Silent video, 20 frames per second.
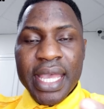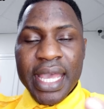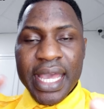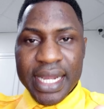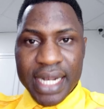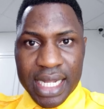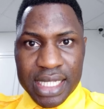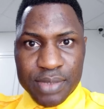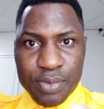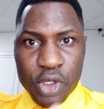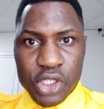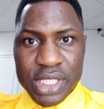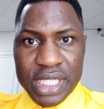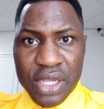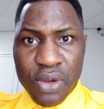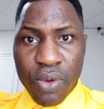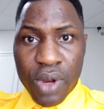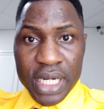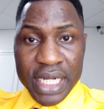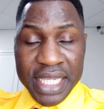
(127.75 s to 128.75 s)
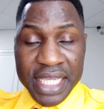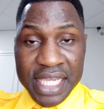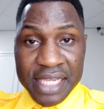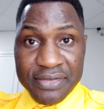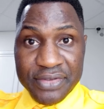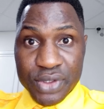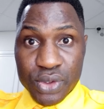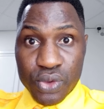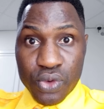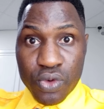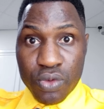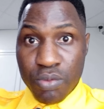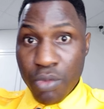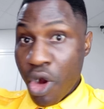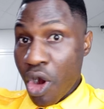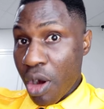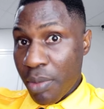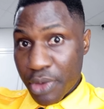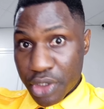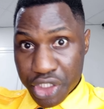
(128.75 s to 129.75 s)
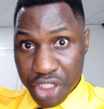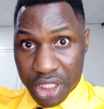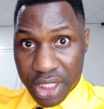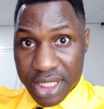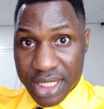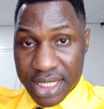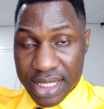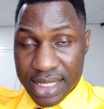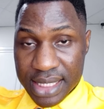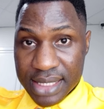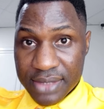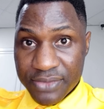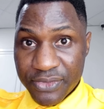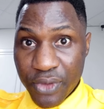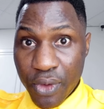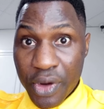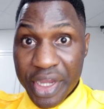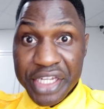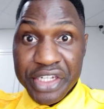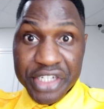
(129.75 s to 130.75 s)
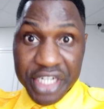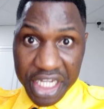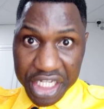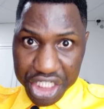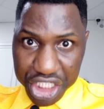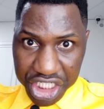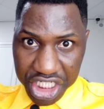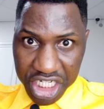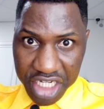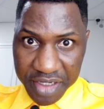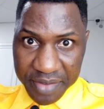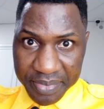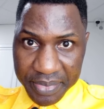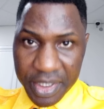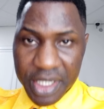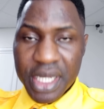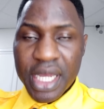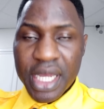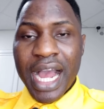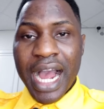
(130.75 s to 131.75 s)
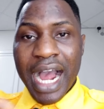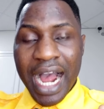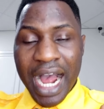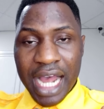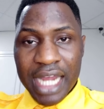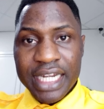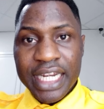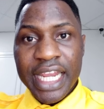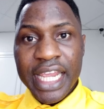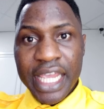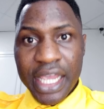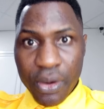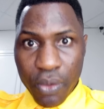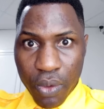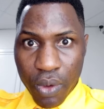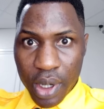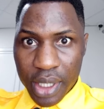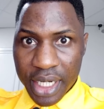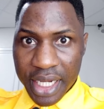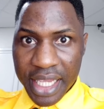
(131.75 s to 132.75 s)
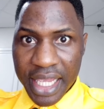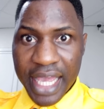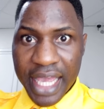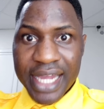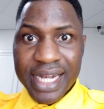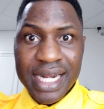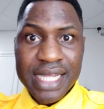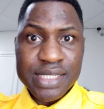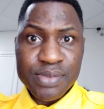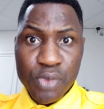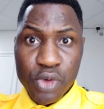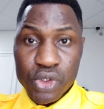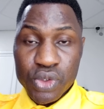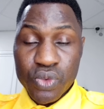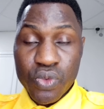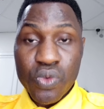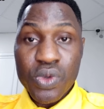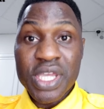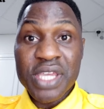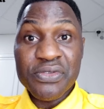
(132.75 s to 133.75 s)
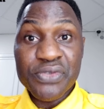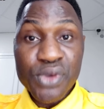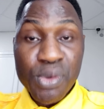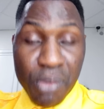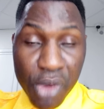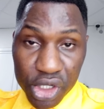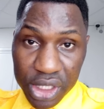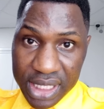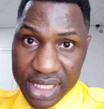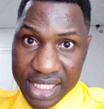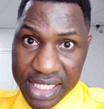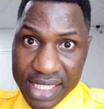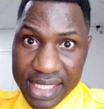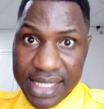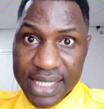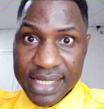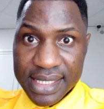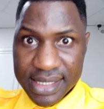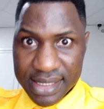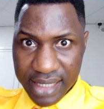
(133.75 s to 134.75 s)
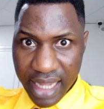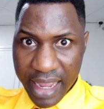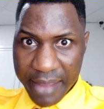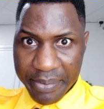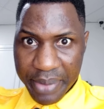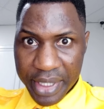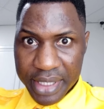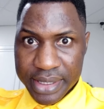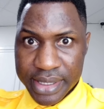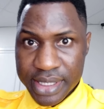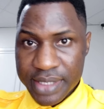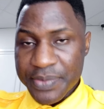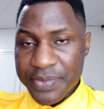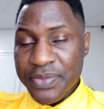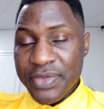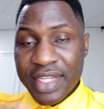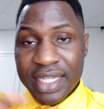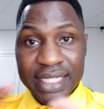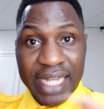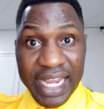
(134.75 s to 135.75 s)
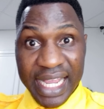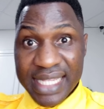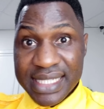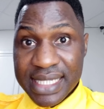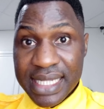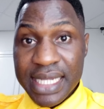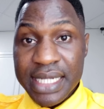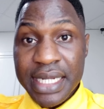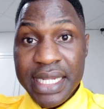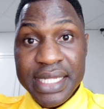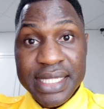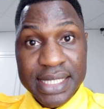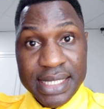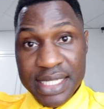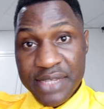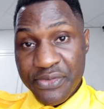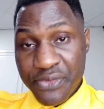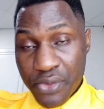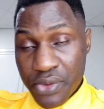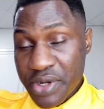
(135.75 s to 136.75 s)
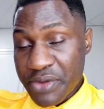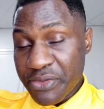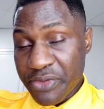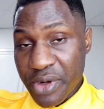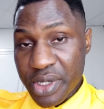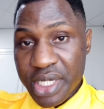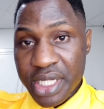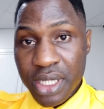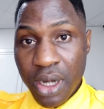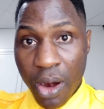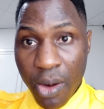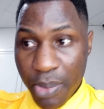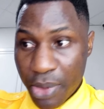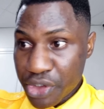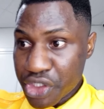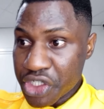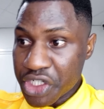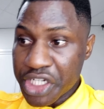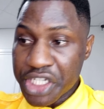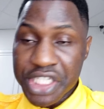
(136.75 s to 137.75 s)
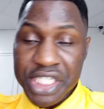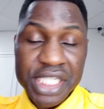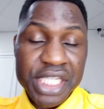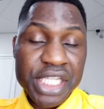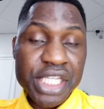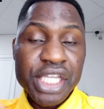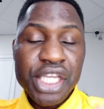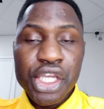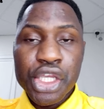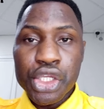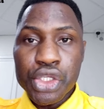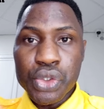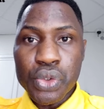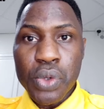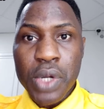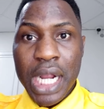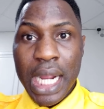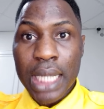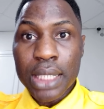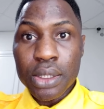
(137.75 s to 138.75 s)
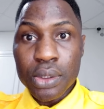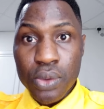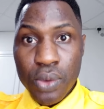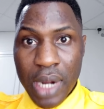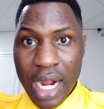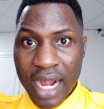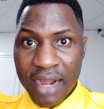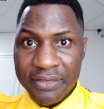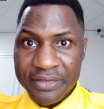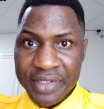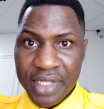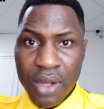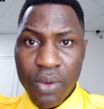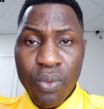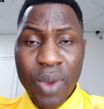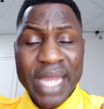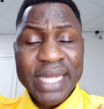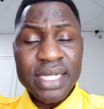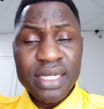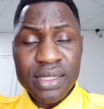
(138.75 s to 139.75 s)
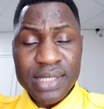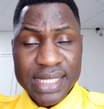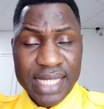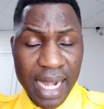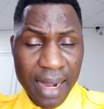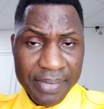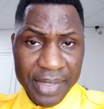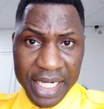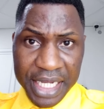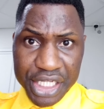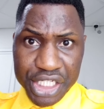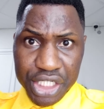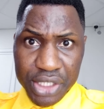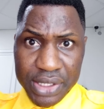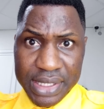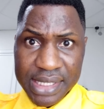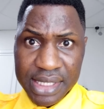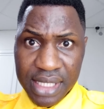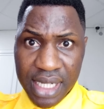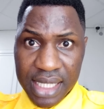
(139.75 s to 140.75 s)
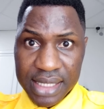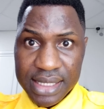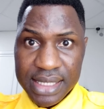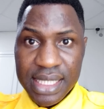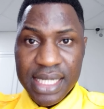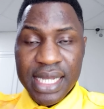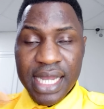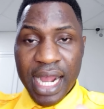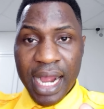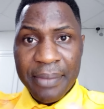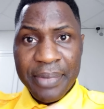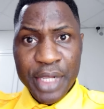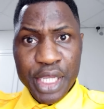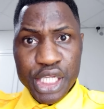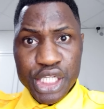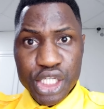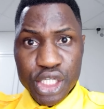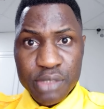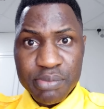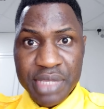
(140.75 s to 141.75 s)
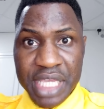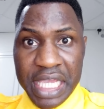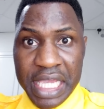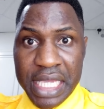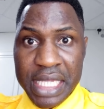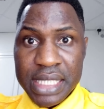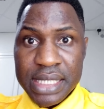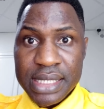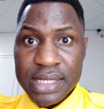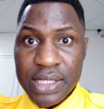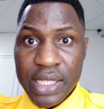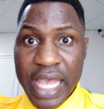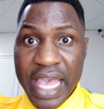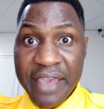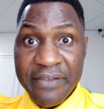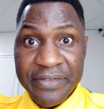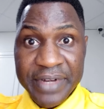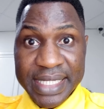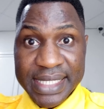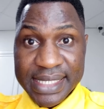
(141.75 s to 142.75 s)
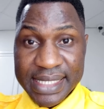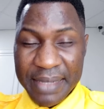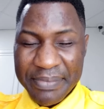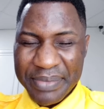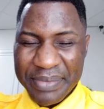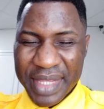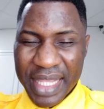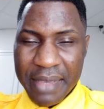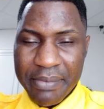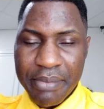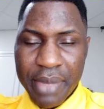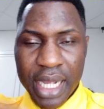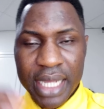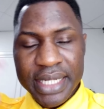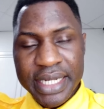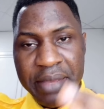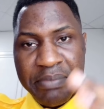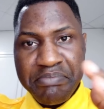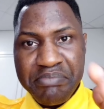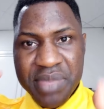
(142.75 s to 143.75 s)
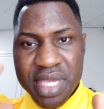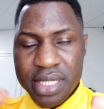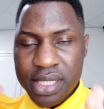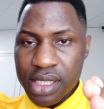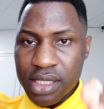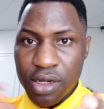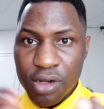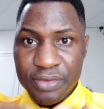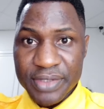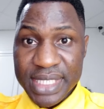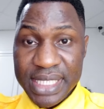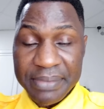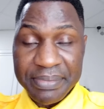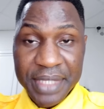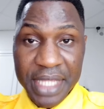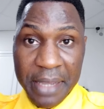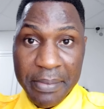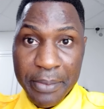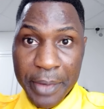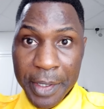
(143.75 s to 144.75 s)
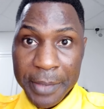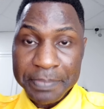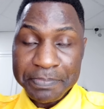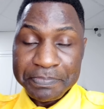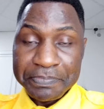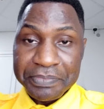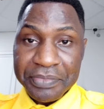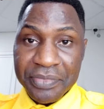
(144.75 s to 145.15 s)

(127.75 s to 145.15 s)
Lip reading: Erasmus equally gives you more opportunities for internship, and equally, Erasmus will give you monthly stipends. Like I said, it is a fully funded opportunity you can look after. When does the application start? Application begins every September, in the middle of September.